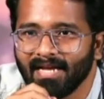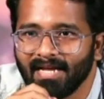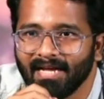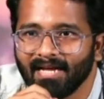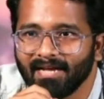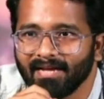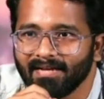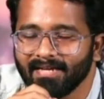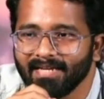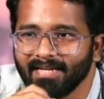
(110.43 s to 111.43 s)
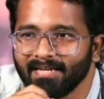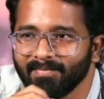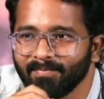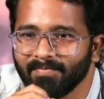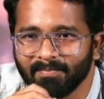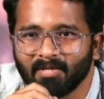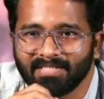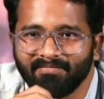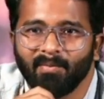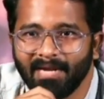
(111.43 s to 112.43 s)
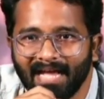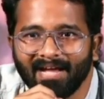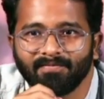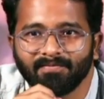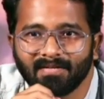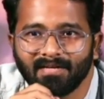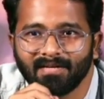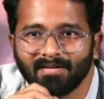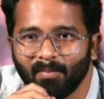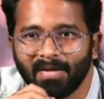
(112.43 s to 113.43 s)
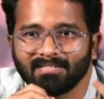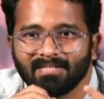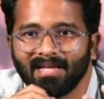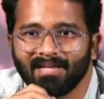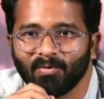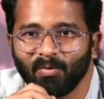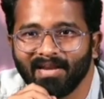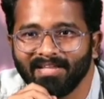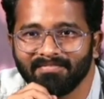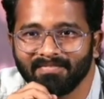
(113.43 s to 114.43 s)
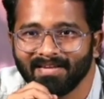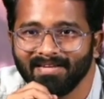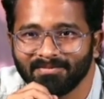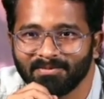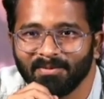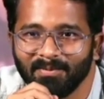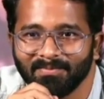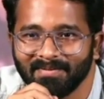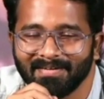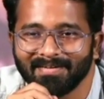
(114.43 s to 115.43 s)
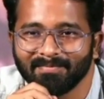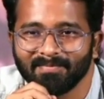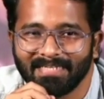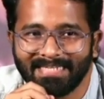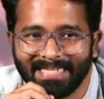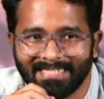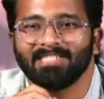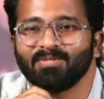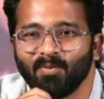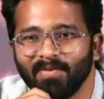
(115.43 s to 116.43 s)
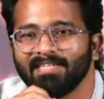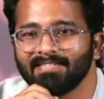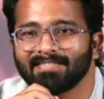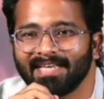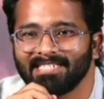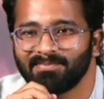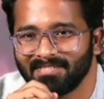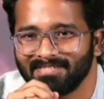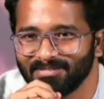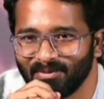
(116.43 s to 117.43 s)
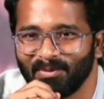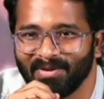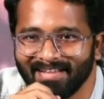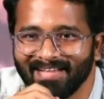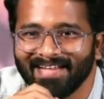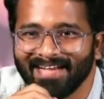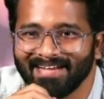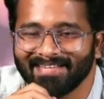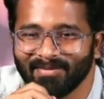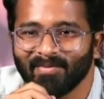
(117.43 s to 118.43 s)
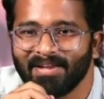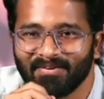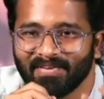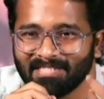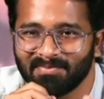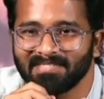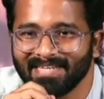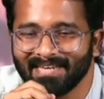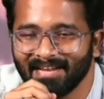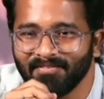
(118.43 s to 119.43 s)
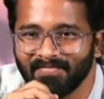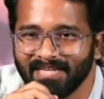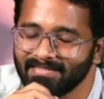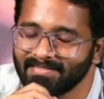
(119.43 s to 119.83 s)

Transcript: uh, because everybody have romance in our own life, right? So uh, in this movie he's expressed his own uh, the way of expressing love he